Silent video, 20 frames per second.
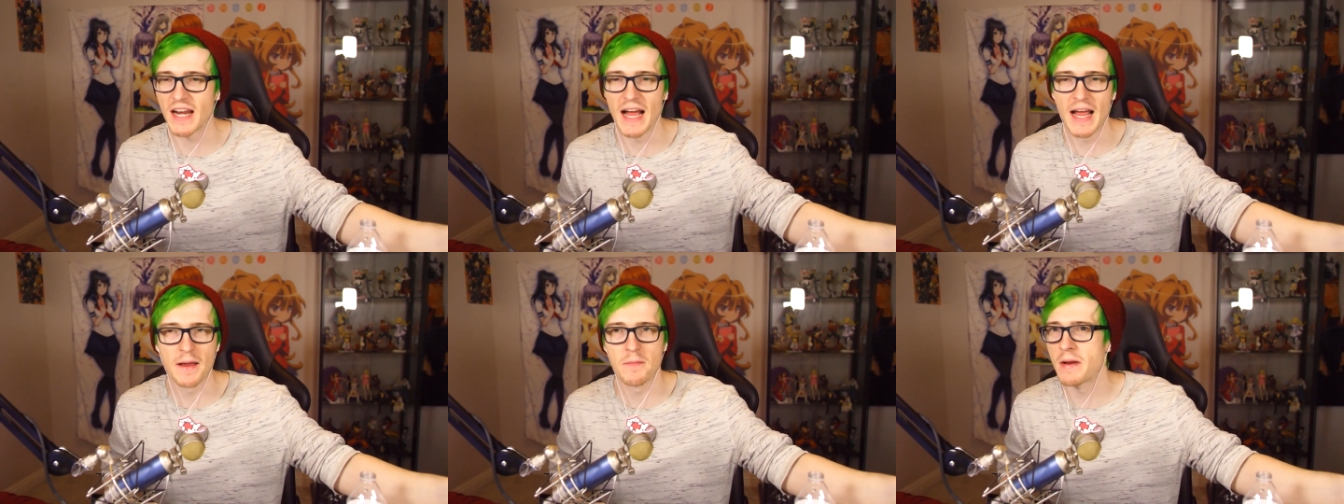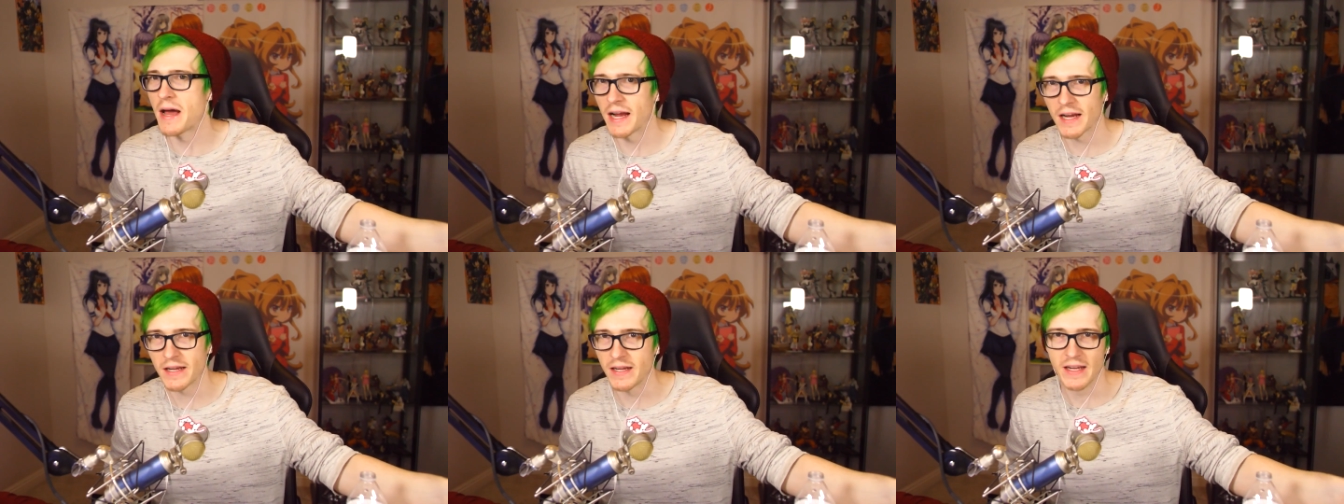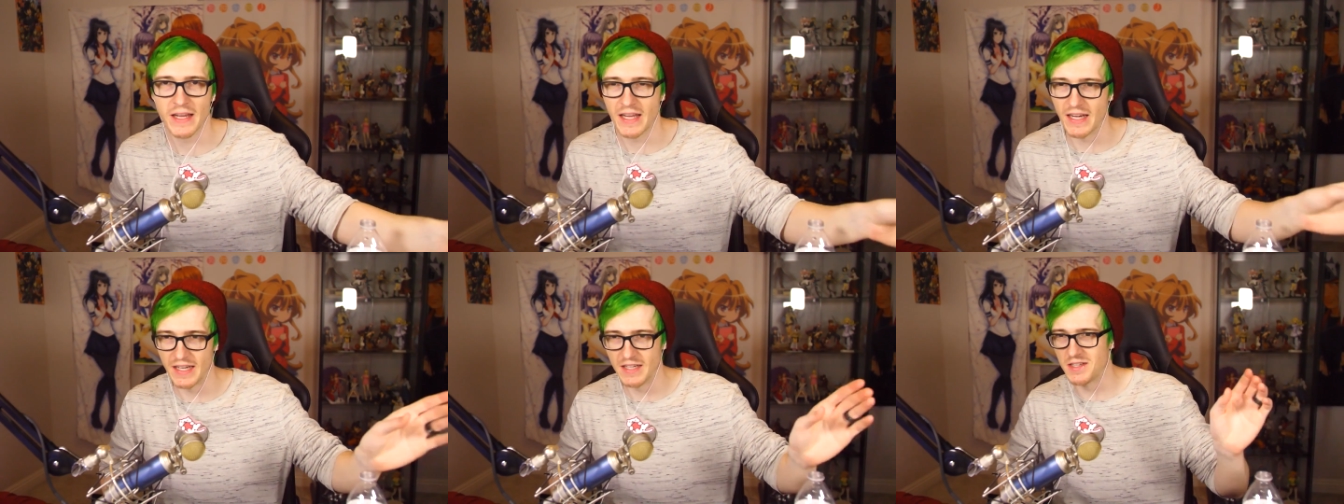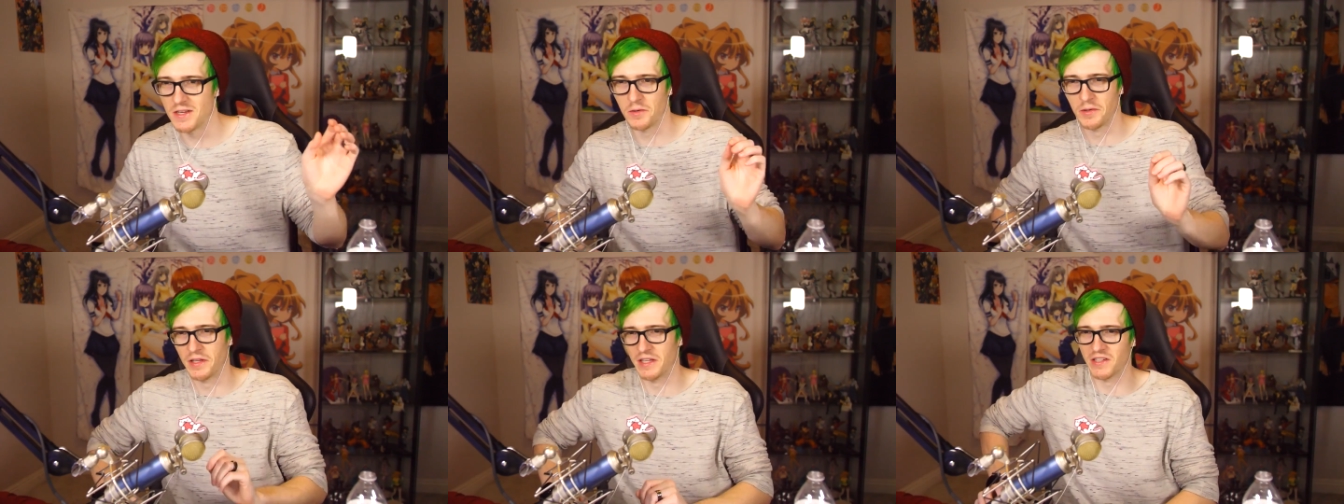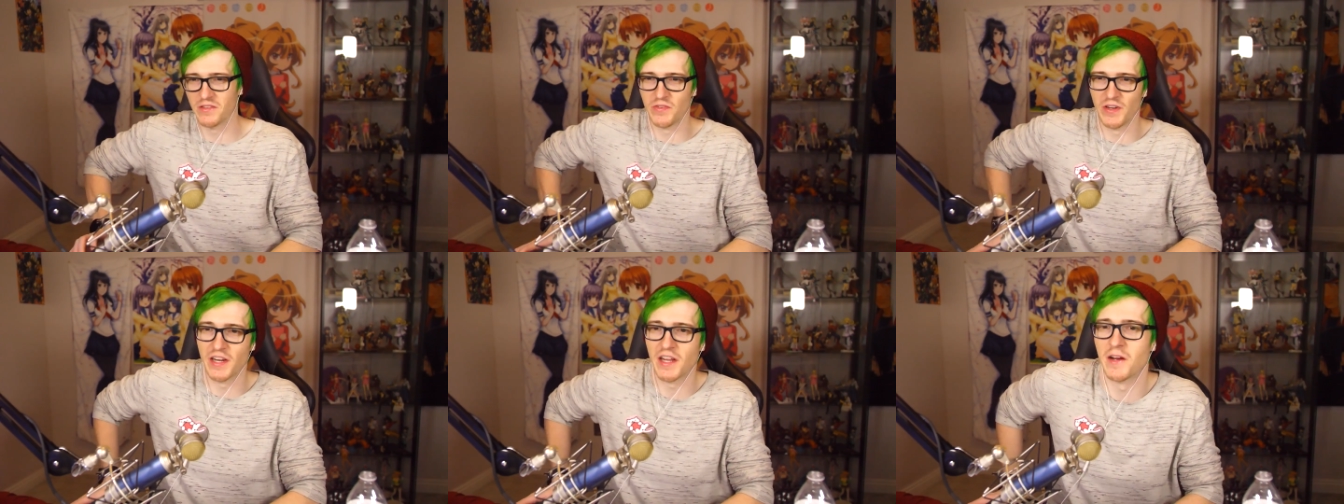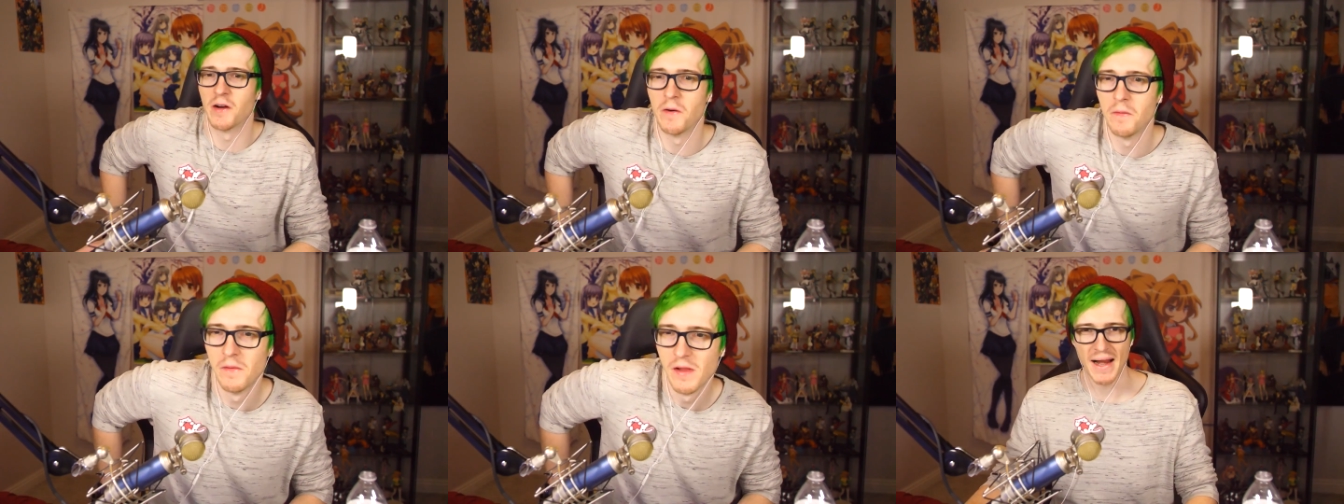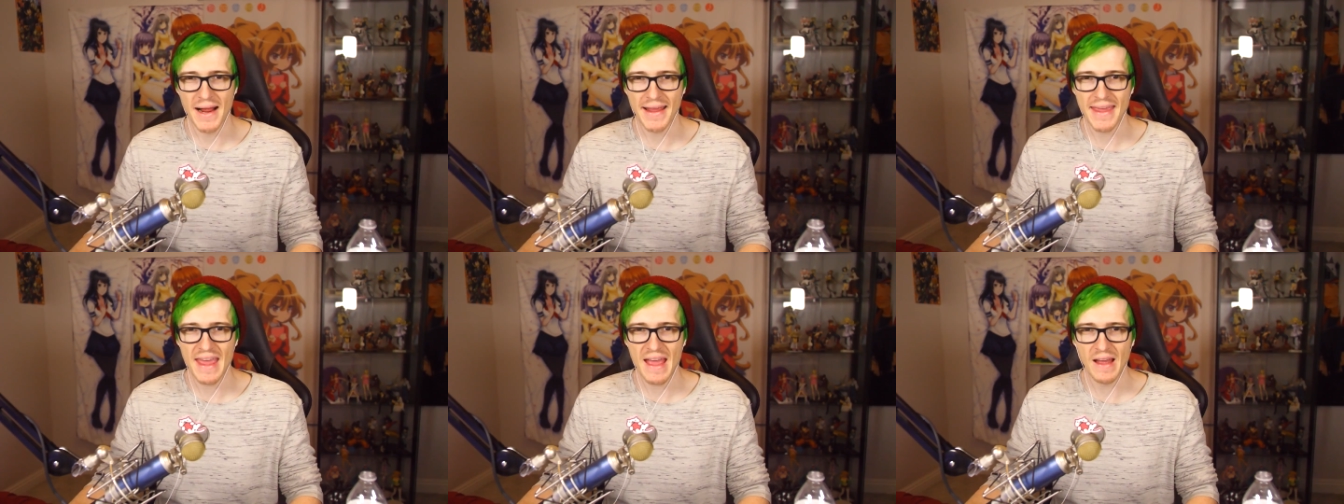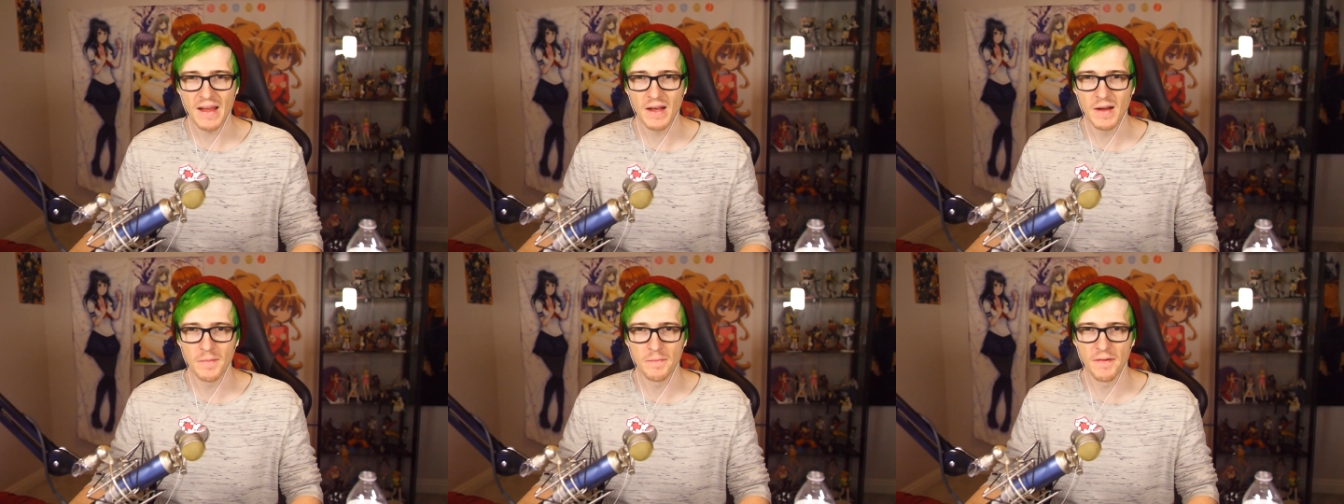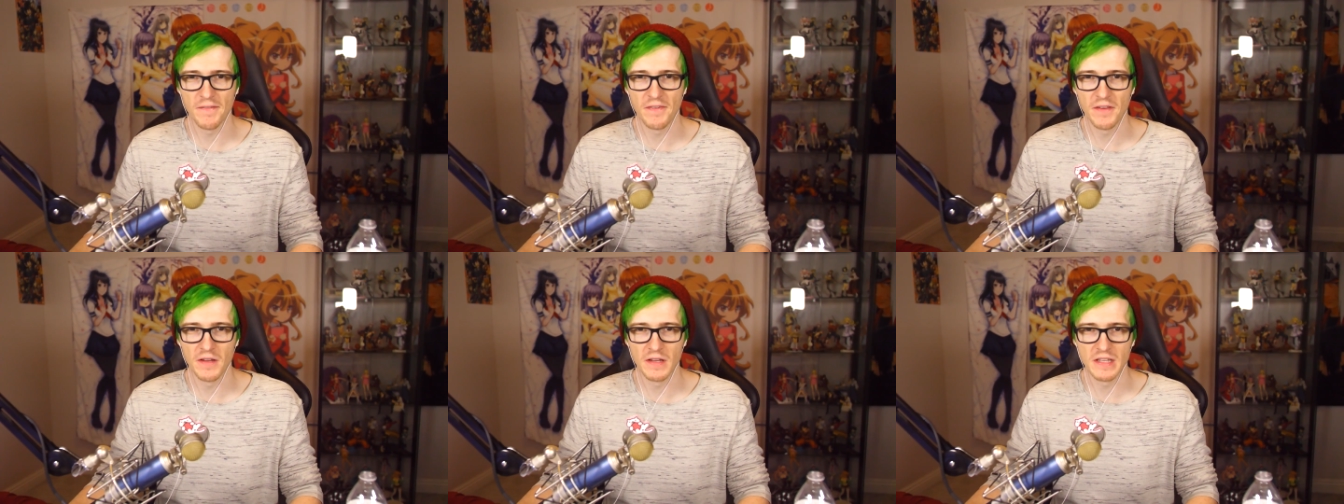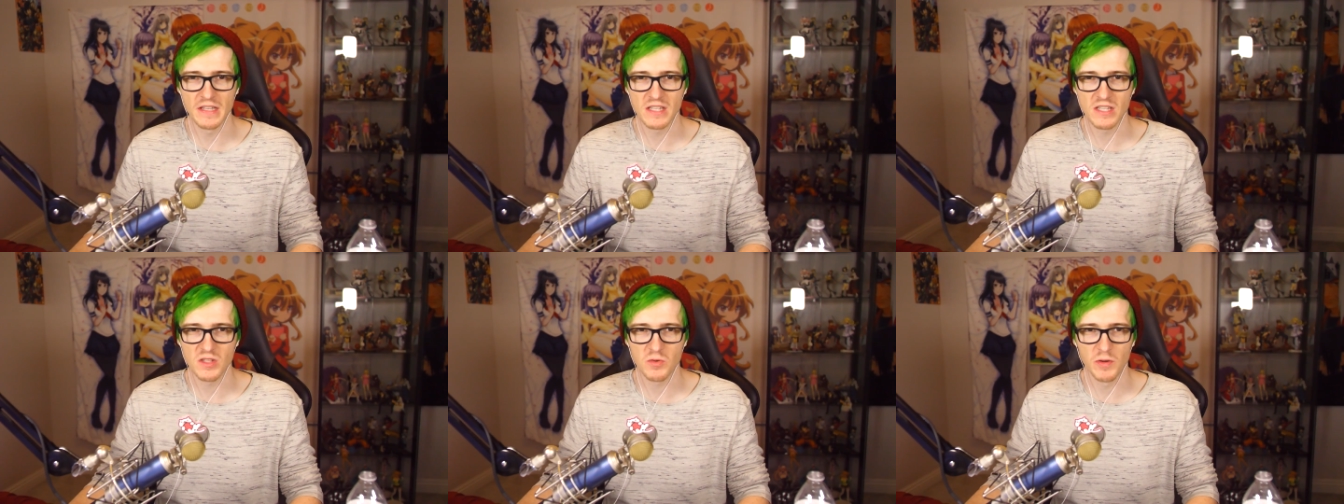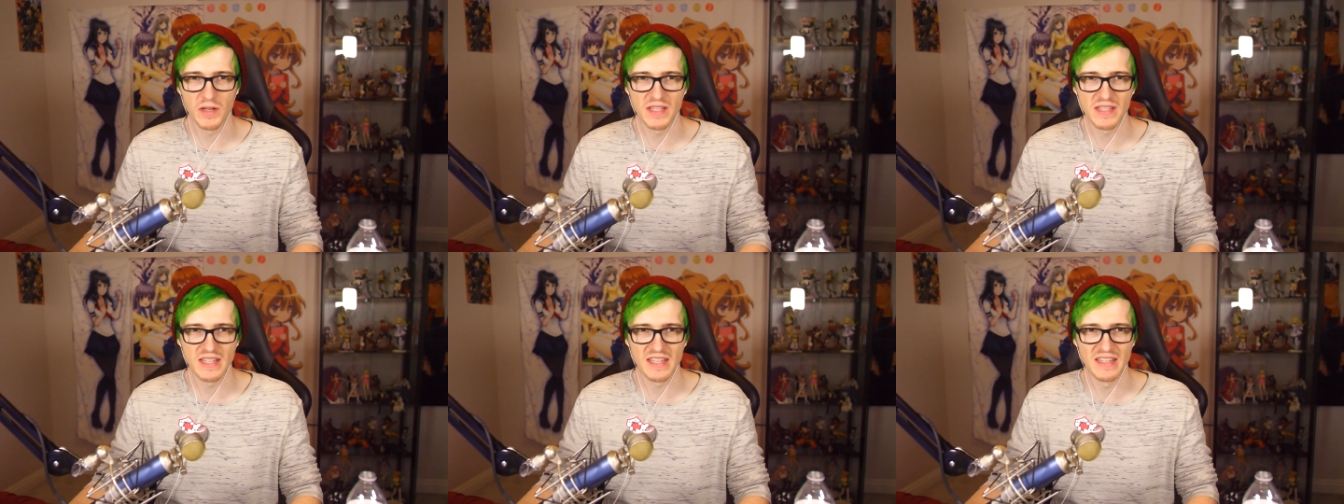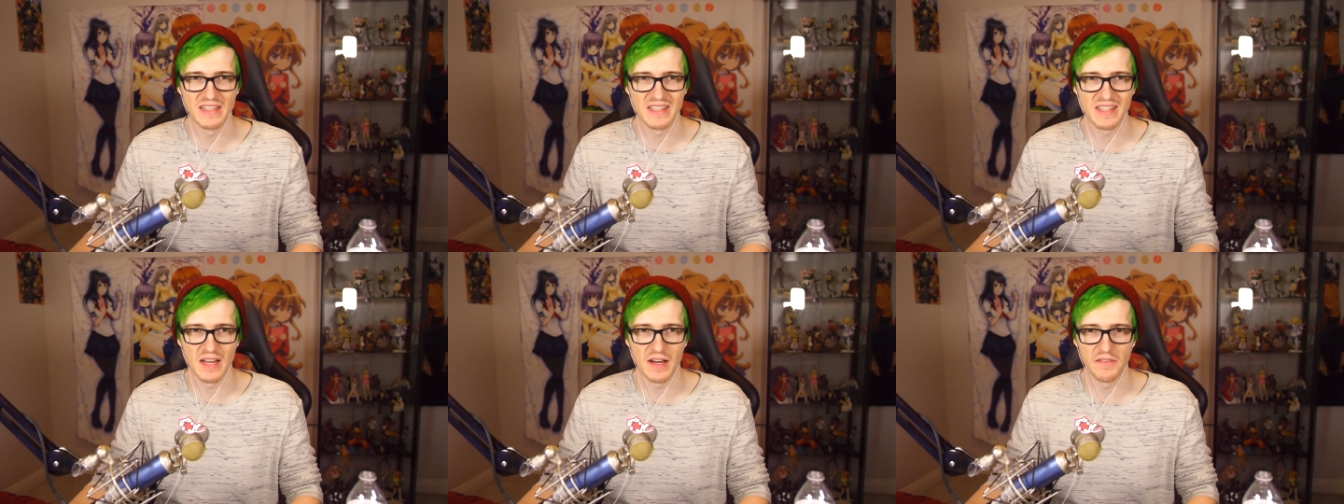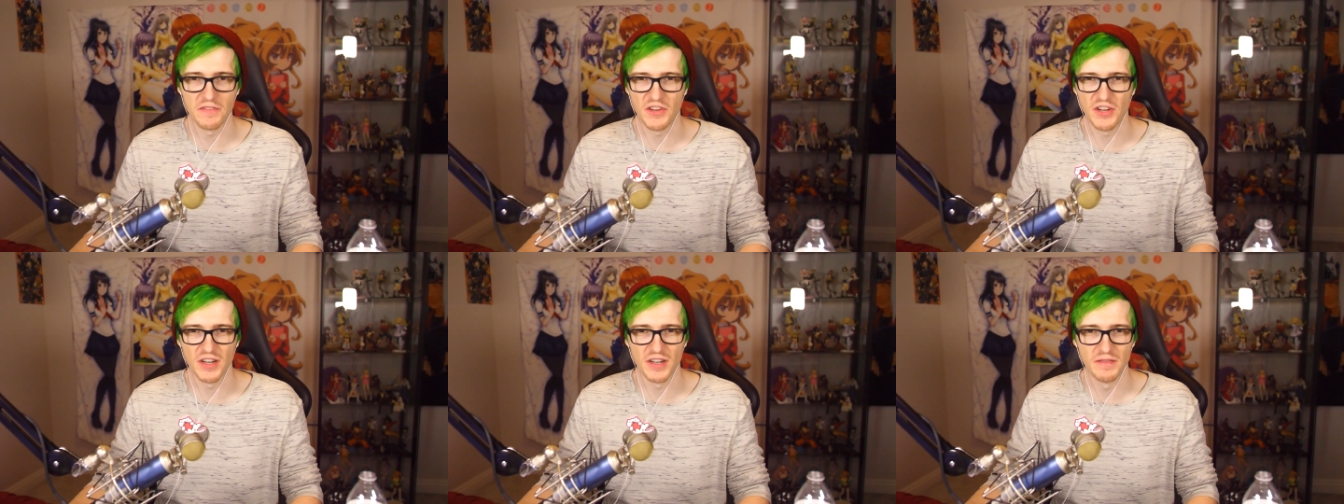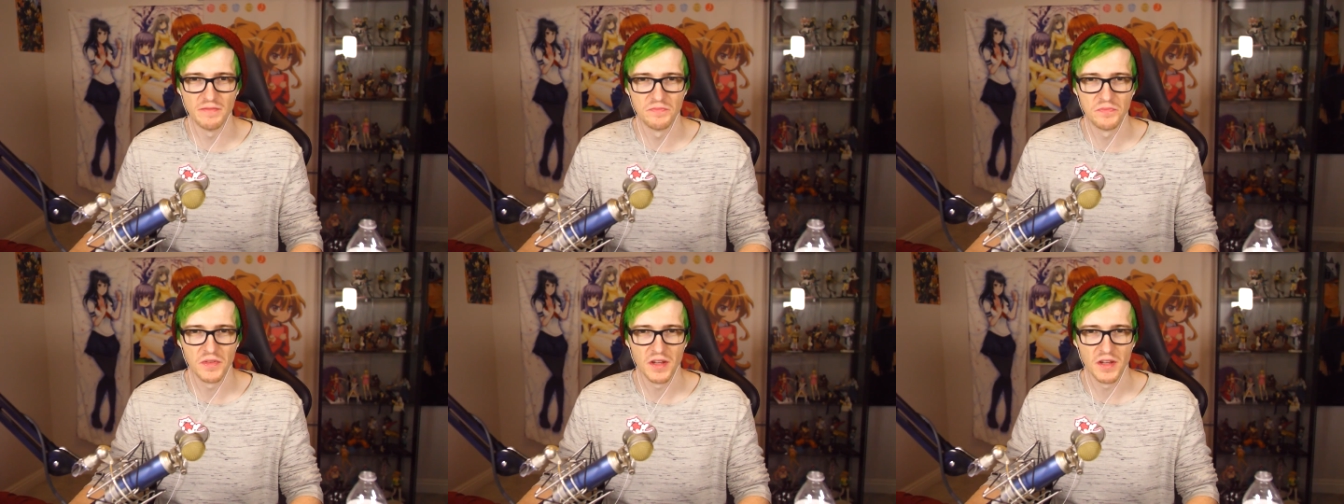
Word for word: that I am not gonna get into in this video, but I can't help but feel this is twisted stuff here.